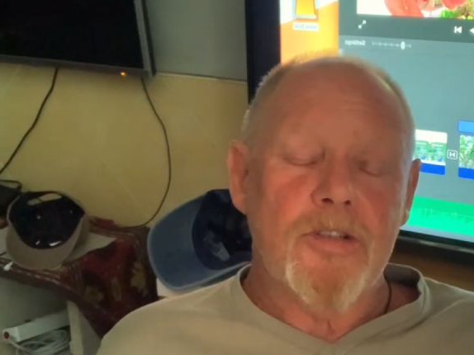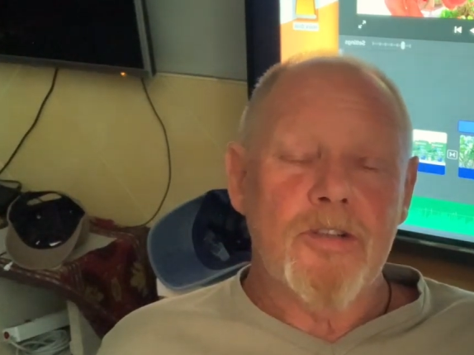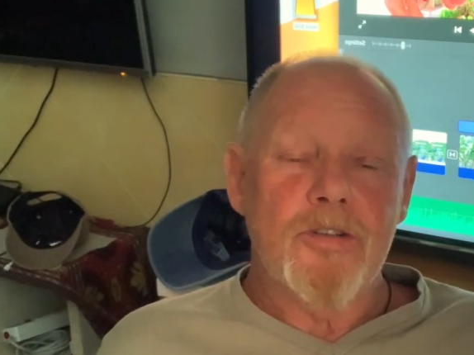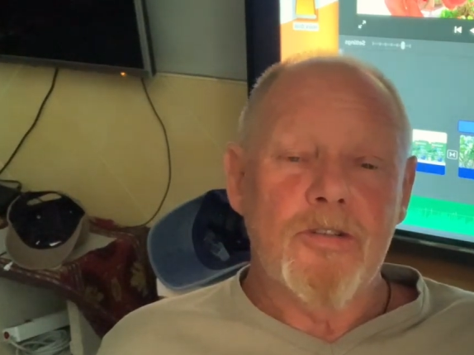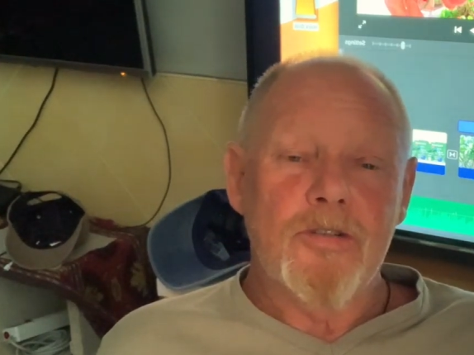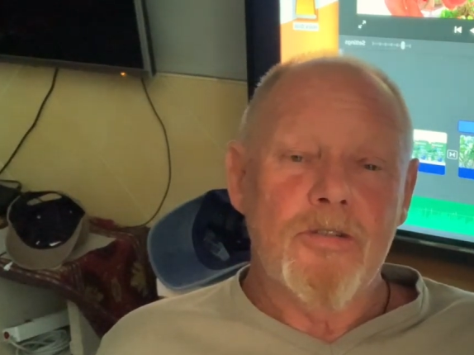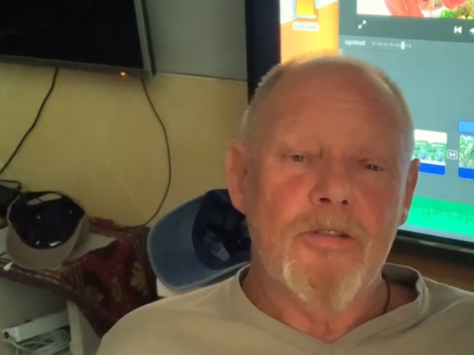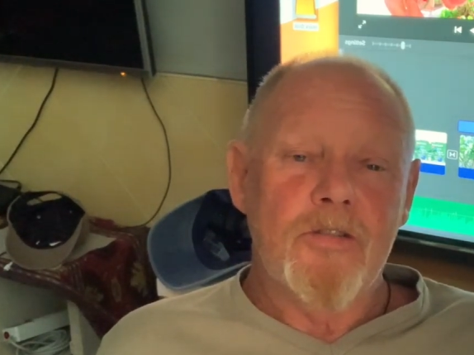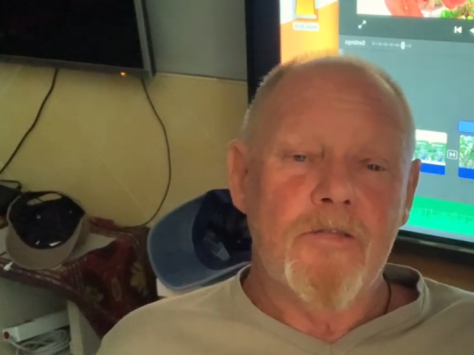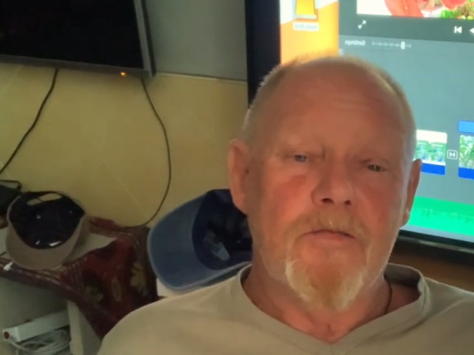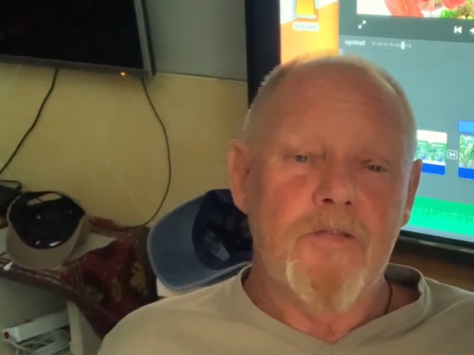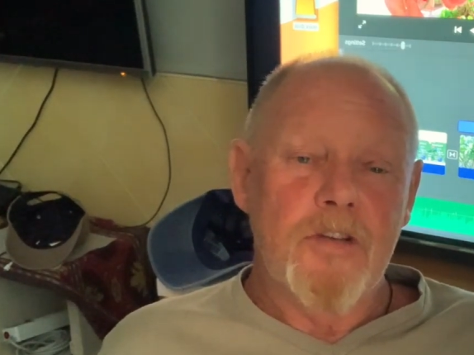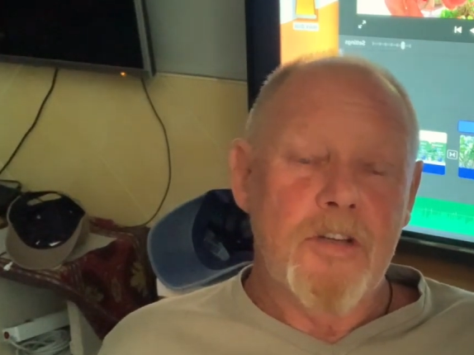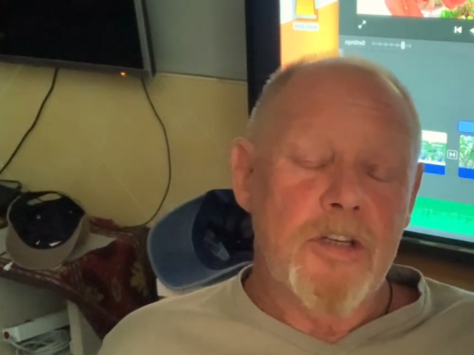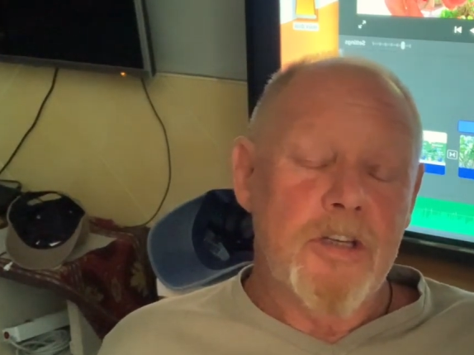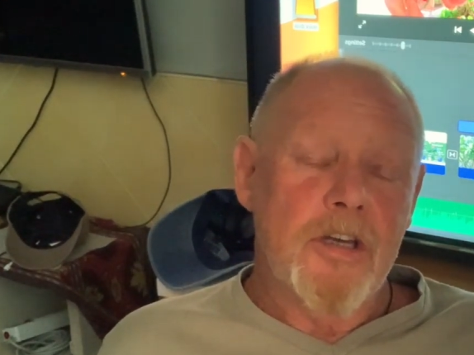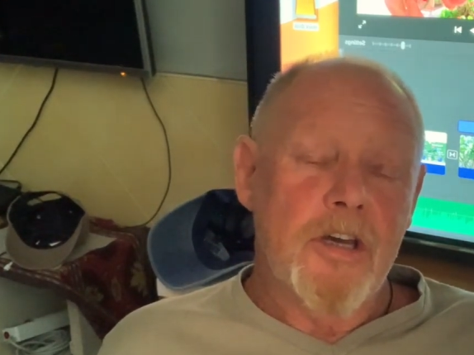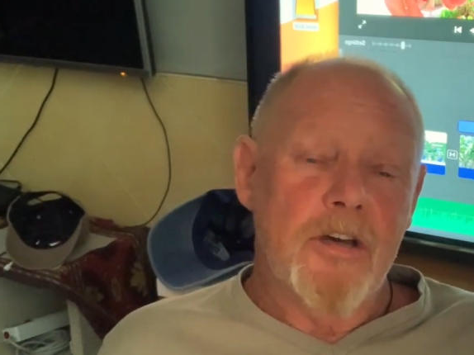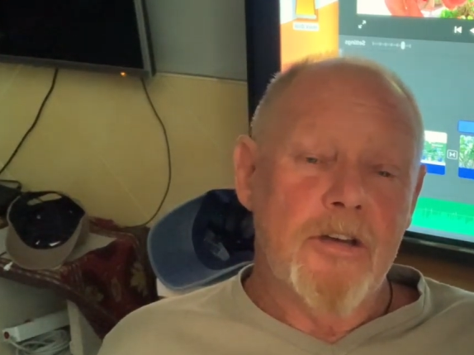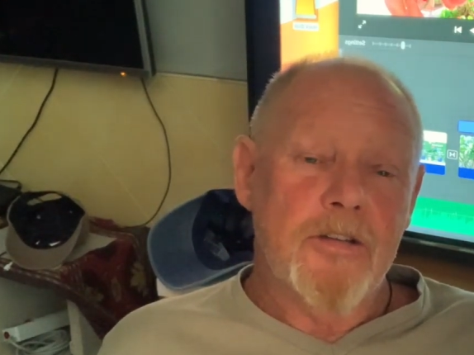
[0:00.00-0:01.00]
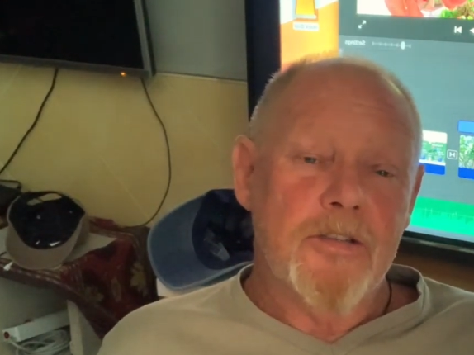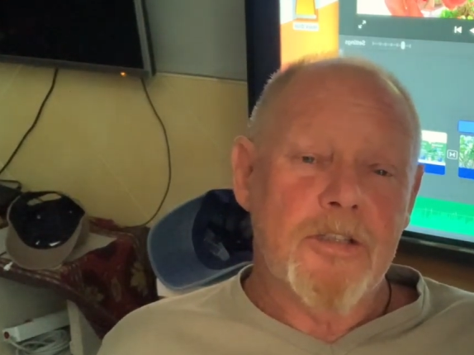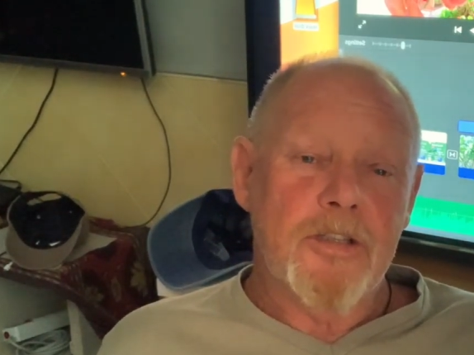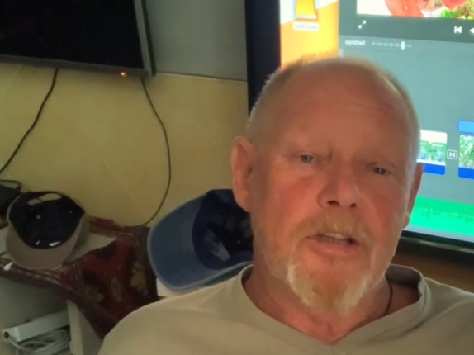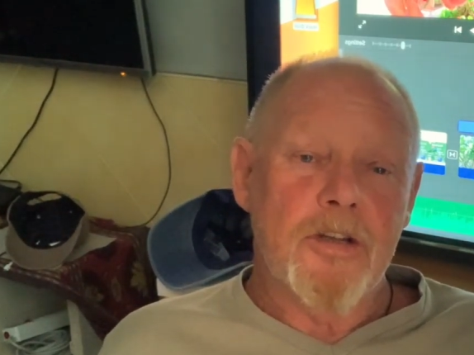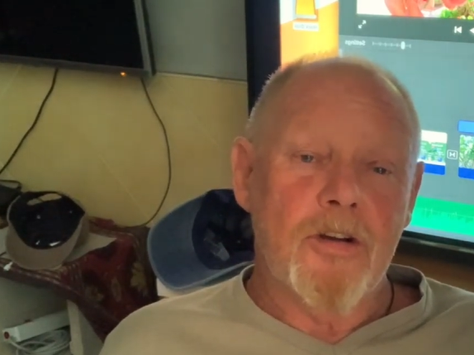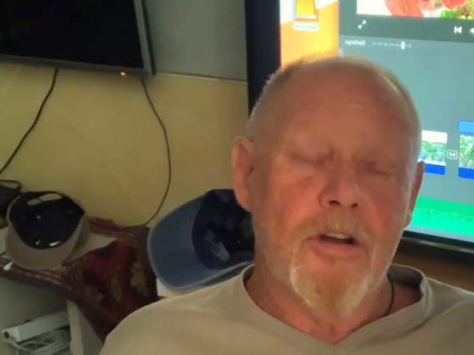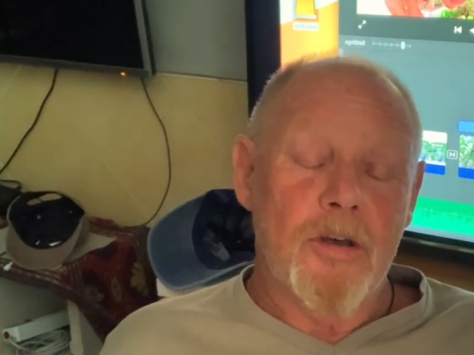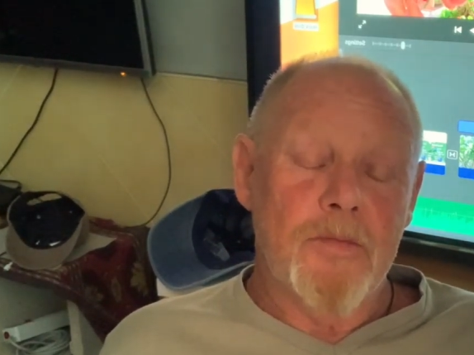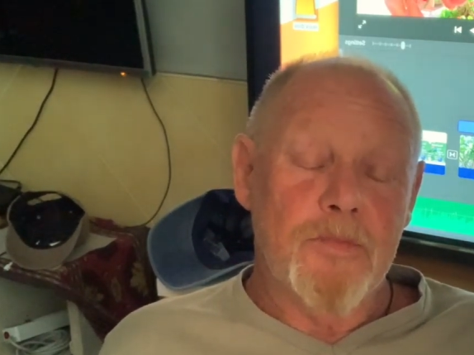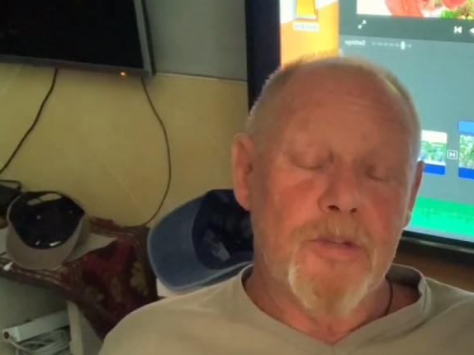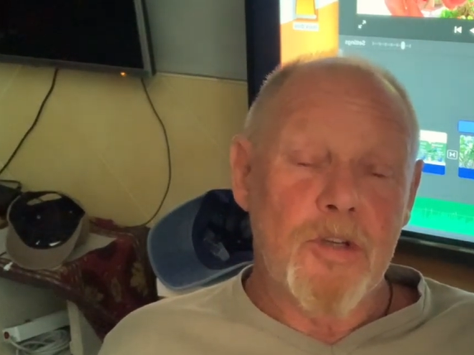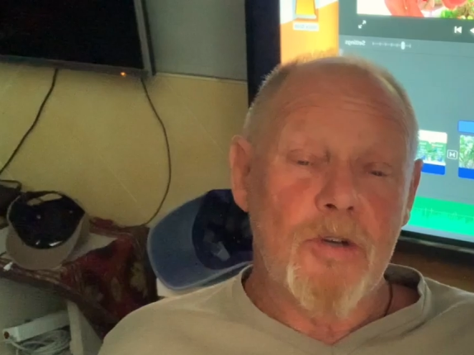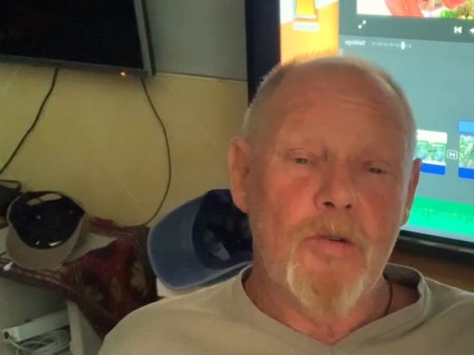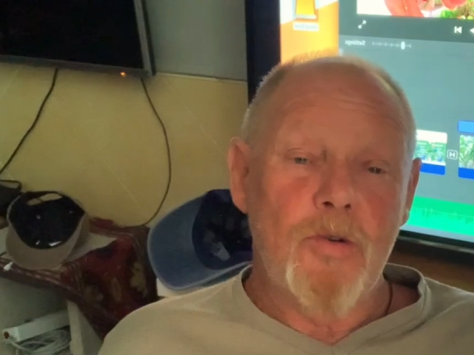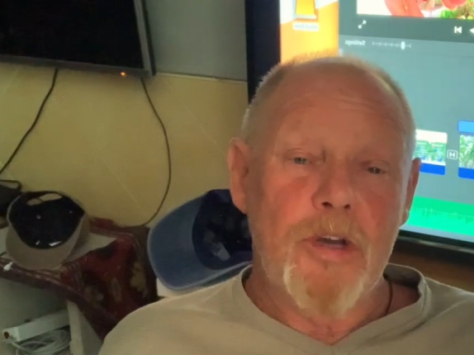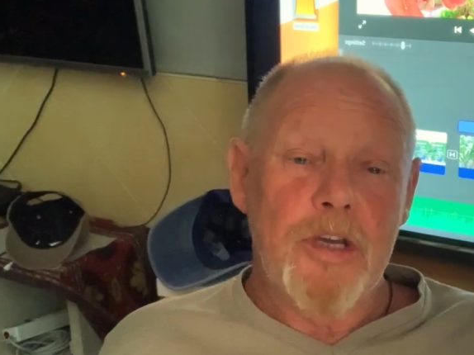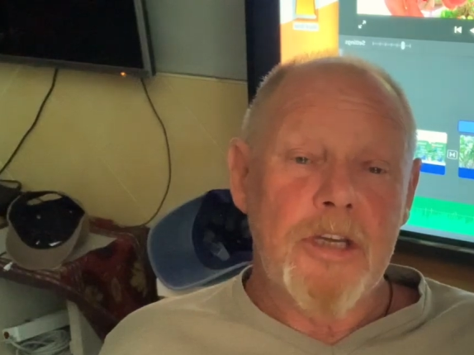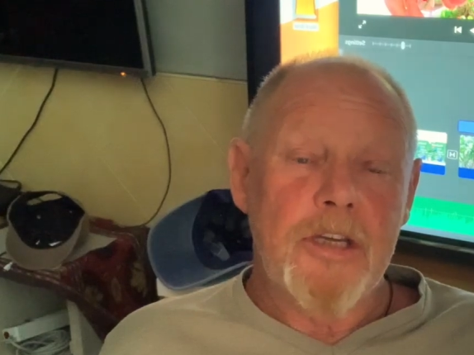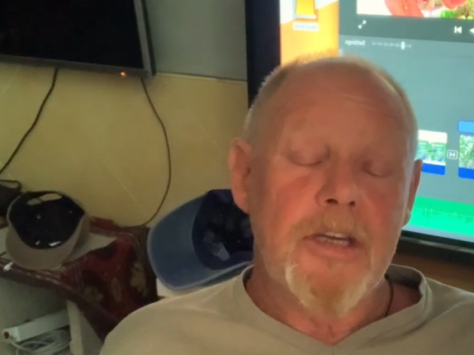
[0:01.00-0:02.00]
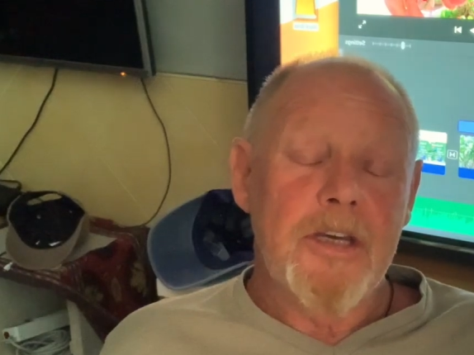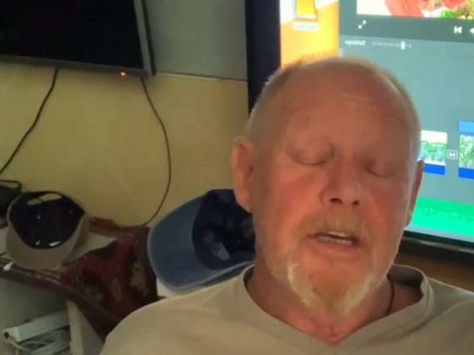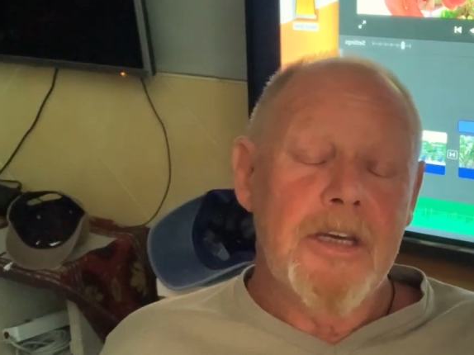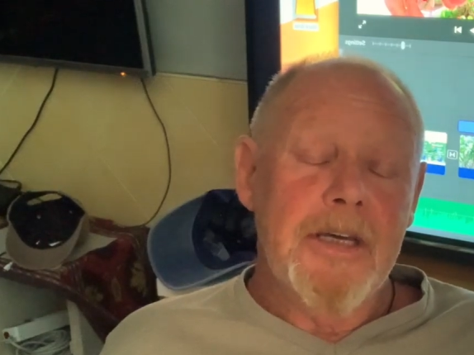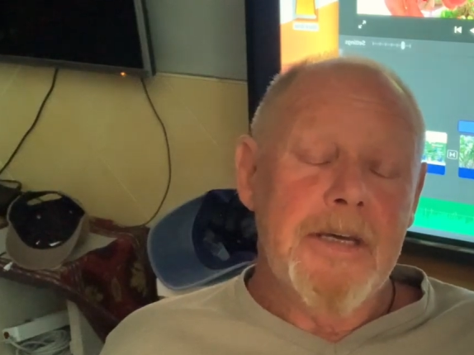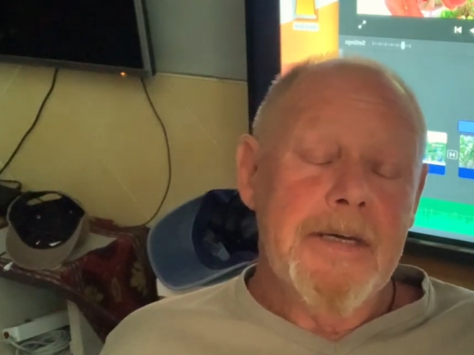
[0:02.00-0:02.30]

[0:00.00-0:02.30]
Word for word: to do the videos that I'm doing.